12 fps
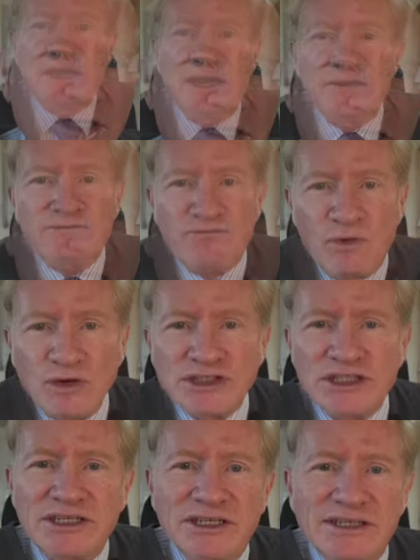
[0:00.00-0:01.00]

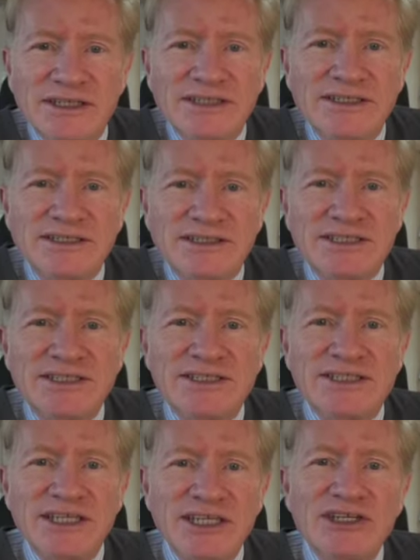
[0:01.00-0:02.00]
Unfortunately, since
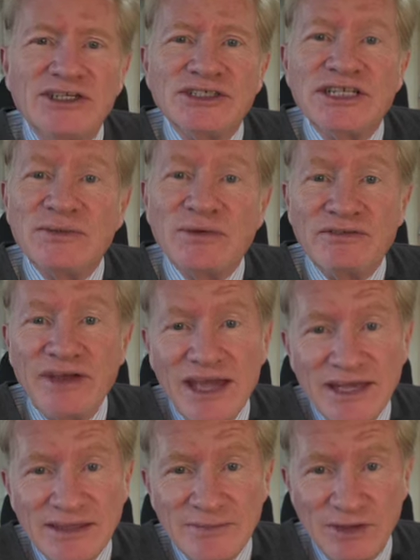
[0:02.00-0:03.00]
the years that we've
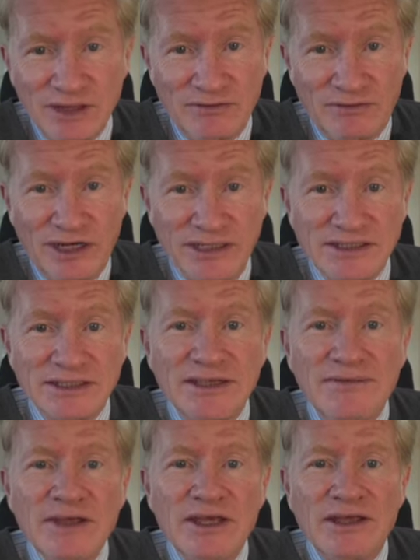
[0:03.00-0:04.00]
had the Bill of Rights,
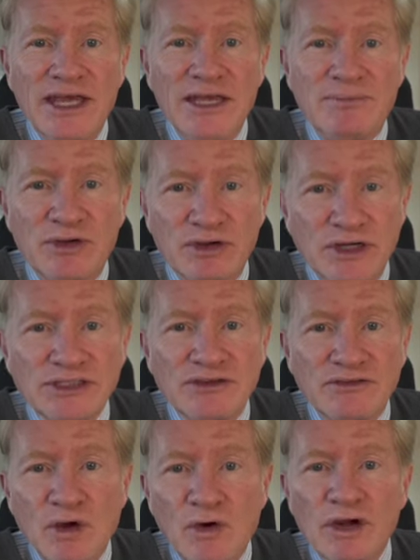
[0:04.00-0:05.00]
a
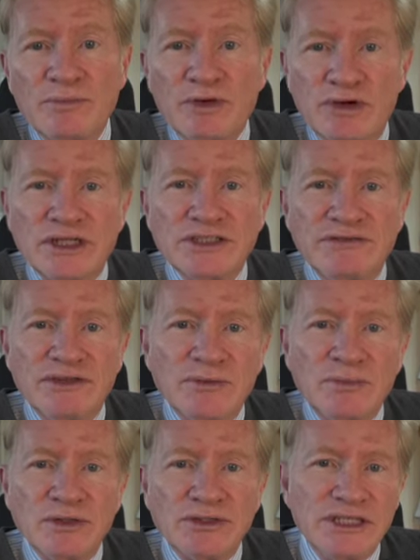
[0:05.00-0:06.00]
progressive court, progressive
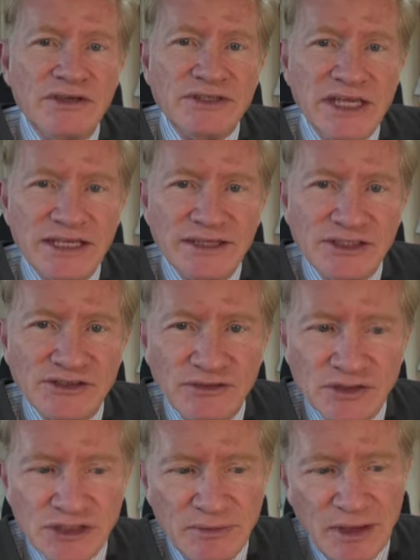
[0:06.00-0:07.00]
liberals have taken this
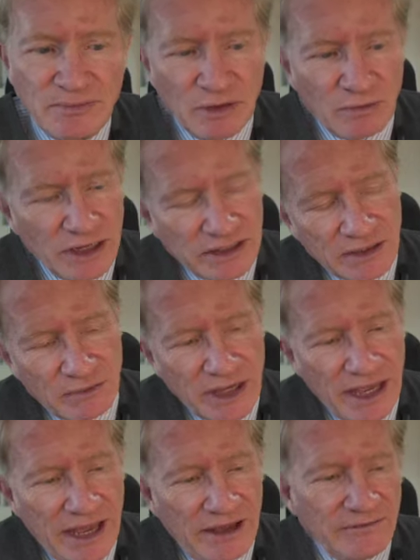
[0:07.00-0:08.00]
First Amendment right that we
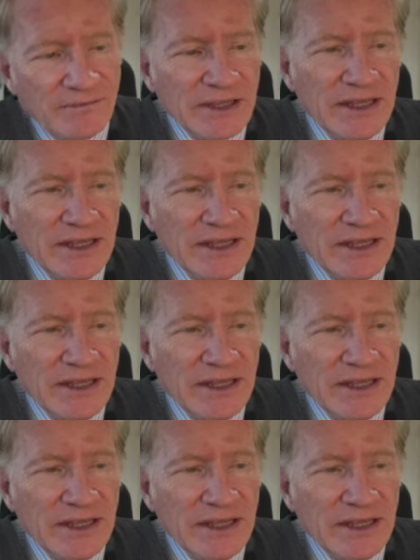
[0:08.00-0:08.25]
have,